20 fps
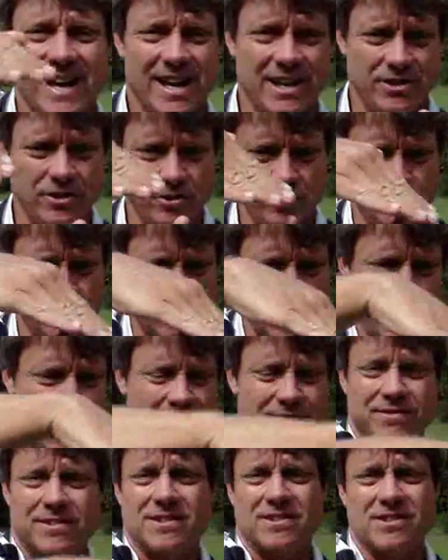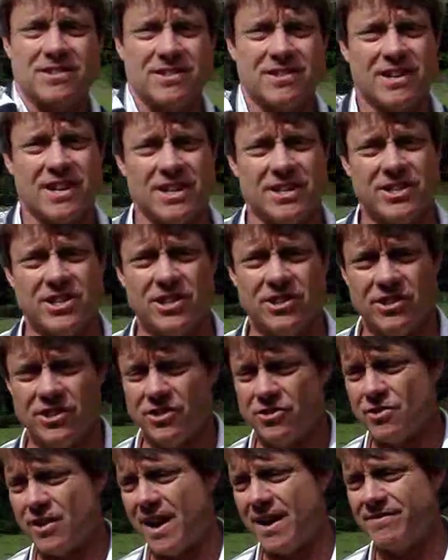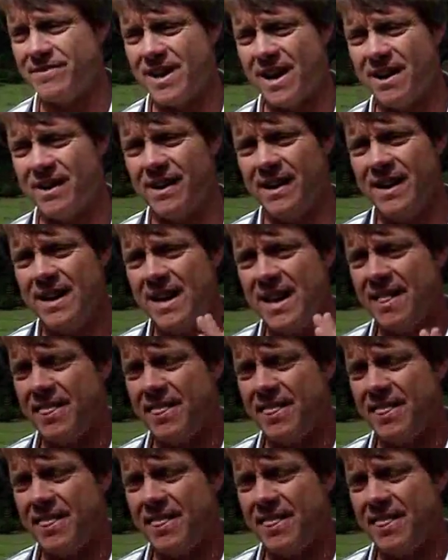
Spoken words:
and you continue to drive down it.